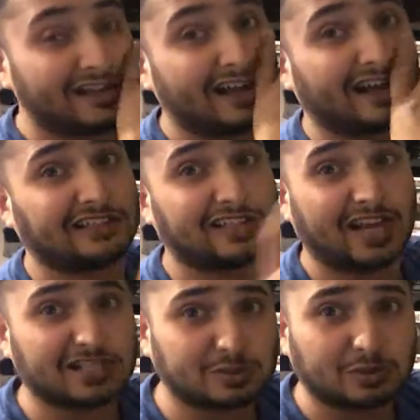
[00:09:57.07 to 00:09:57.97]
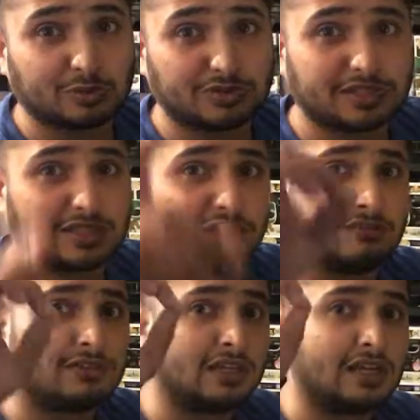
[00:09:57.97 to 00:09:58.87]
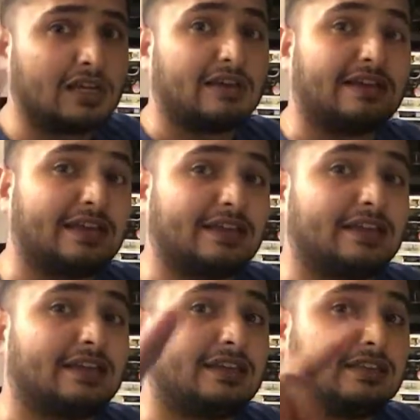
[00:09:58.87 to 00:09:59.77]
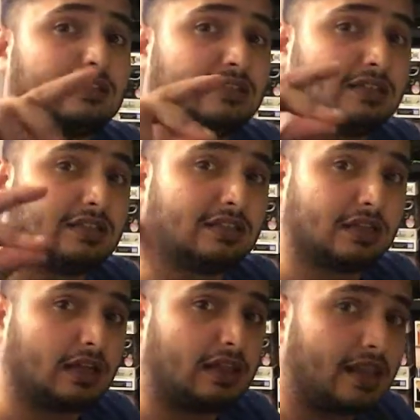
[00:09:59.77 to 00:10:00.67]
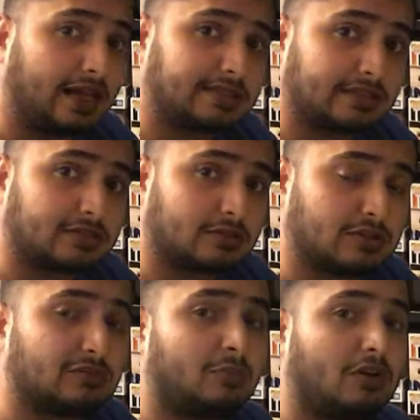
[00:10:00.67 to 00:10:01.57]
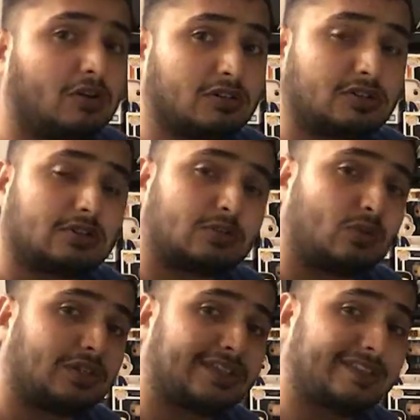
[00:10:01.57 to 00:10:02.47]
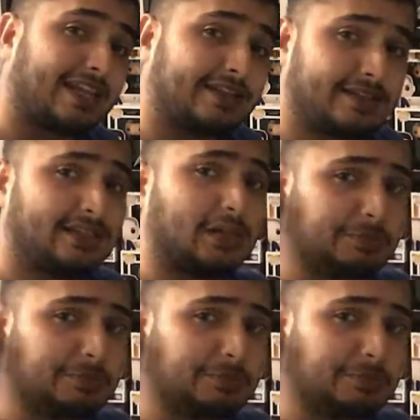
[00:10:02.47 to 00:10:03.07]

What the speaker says: The last one we received in the last exclusive box was Stan Lee